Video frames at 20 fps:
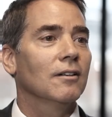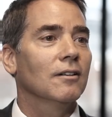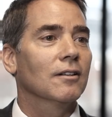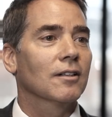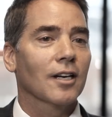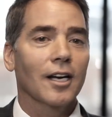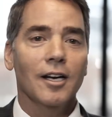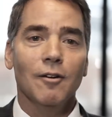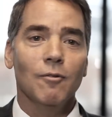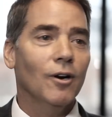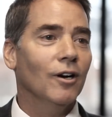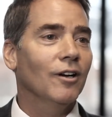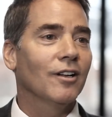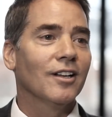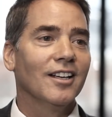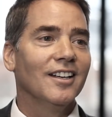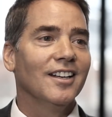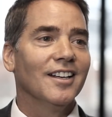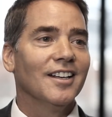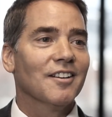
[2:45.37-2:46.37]
Okay, well,
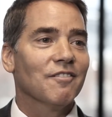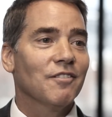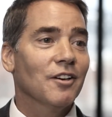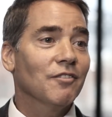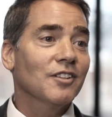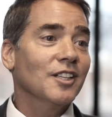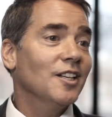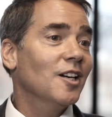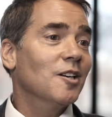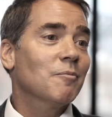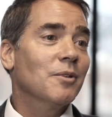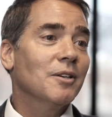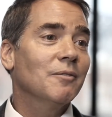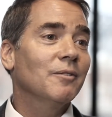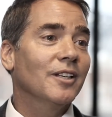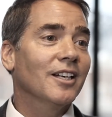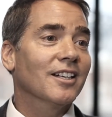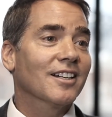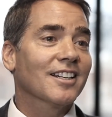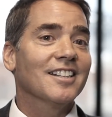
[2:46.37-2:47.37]
1,500
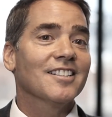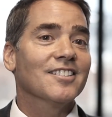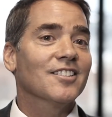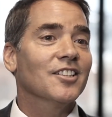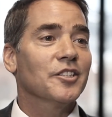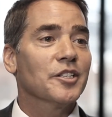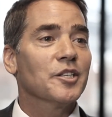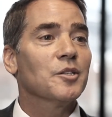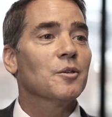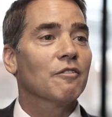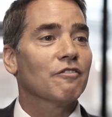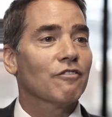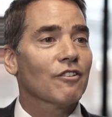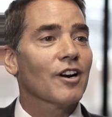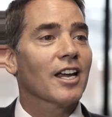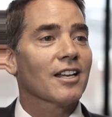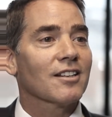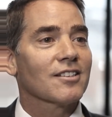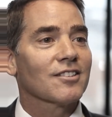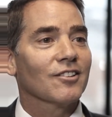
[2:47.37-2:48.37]
people that consider you a
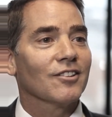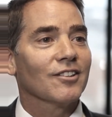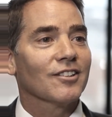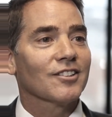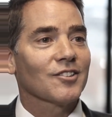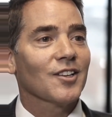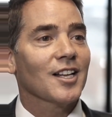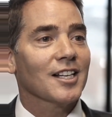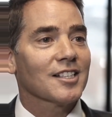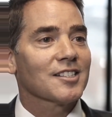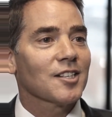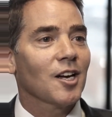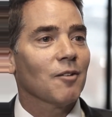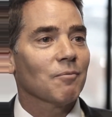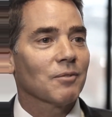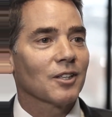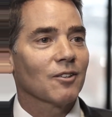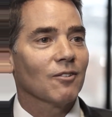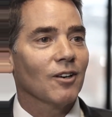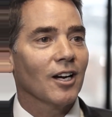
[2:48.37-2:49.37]
friend, so that's
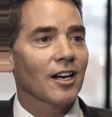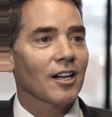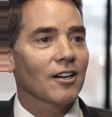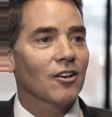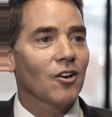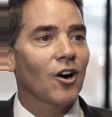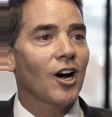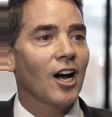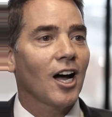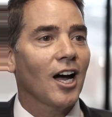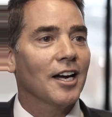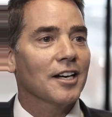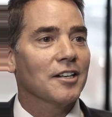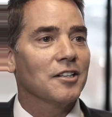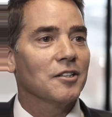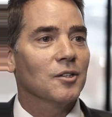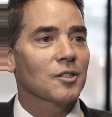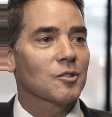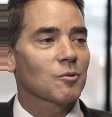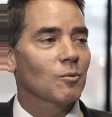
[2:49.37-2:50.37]
something, right? I know I
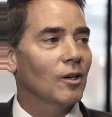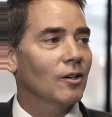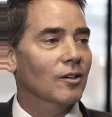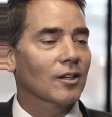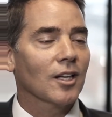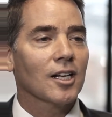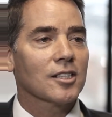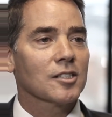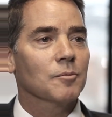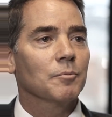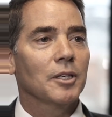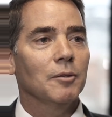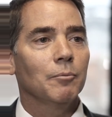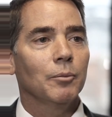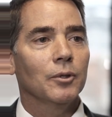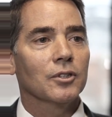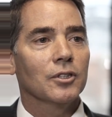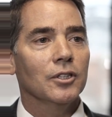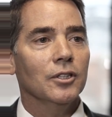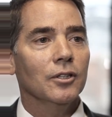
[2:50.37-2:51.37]
do as well, and lots of
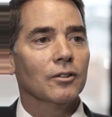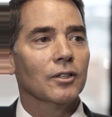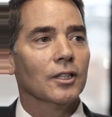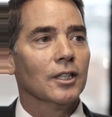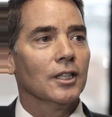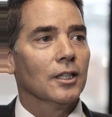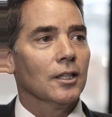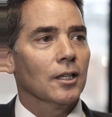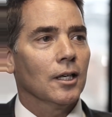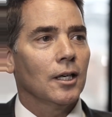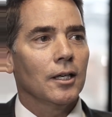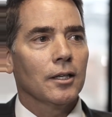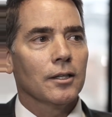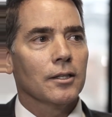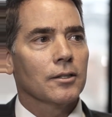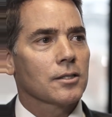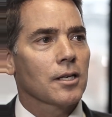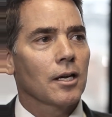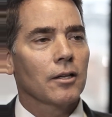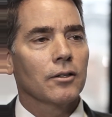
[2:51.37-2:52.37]
people do.
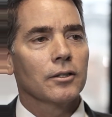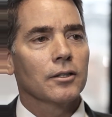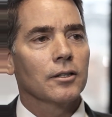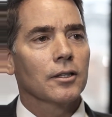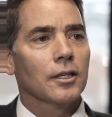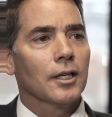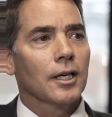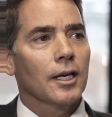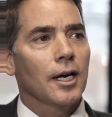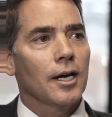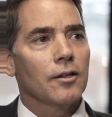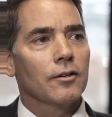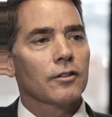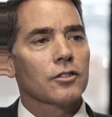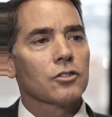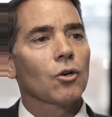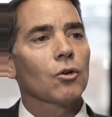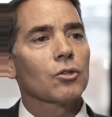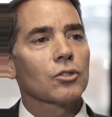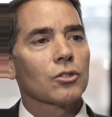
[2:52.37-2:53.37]
There's other
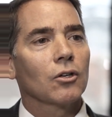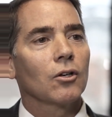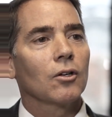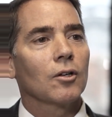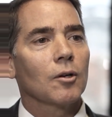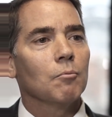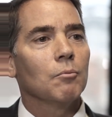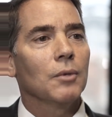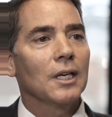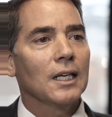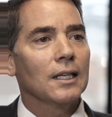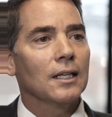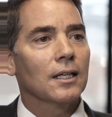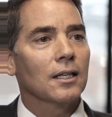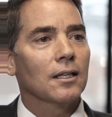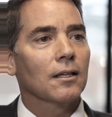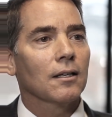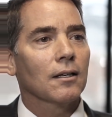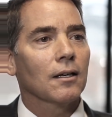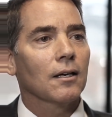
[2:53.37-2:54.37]
social
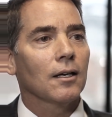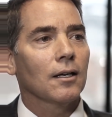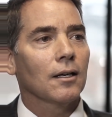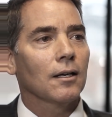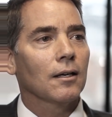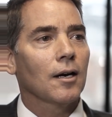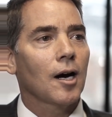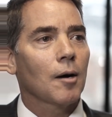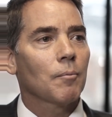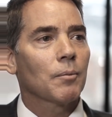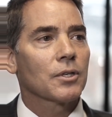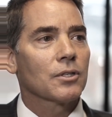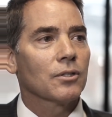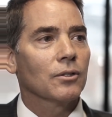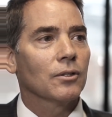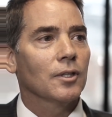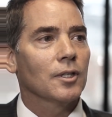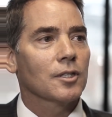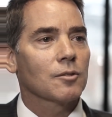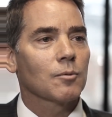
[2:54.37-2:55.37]
media
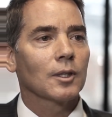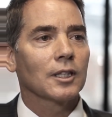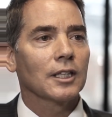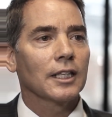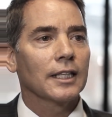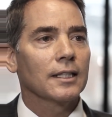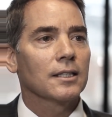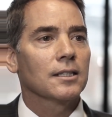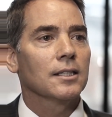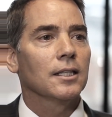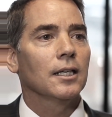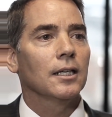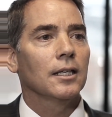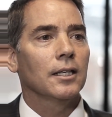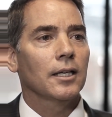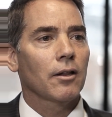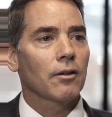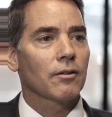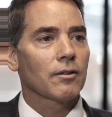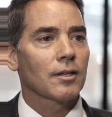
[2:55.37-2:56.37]
opportunities with LinkedIn and
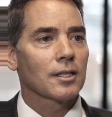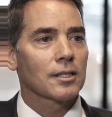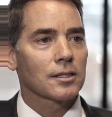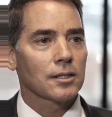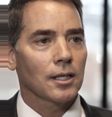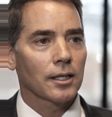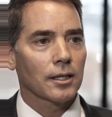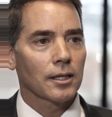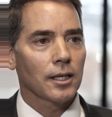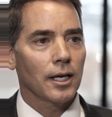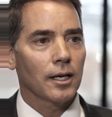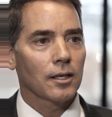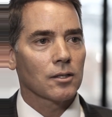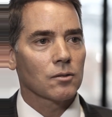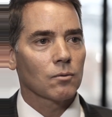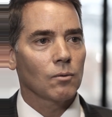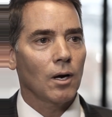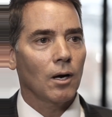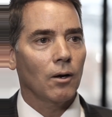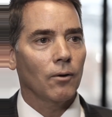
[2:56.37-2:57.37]
other things like that
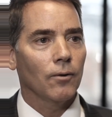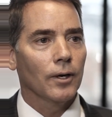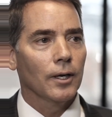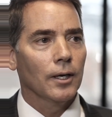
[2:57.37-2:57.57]
as well.